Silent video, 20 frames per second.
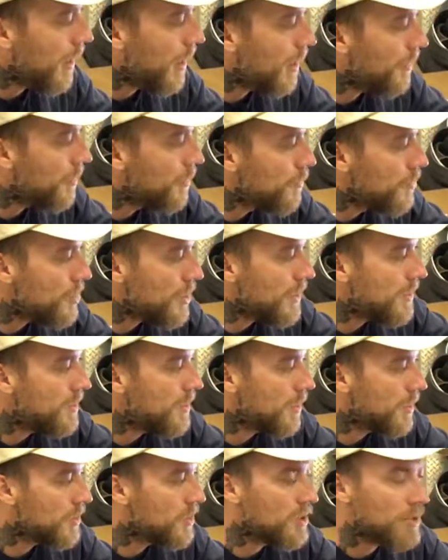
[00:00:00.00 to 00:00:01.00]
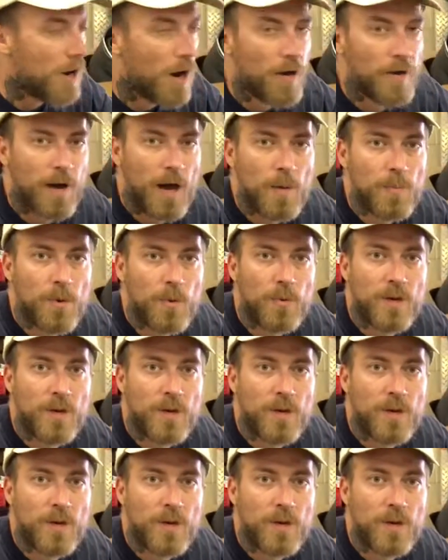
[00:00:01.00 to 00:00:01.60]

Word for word: uh, the machine's going to start up,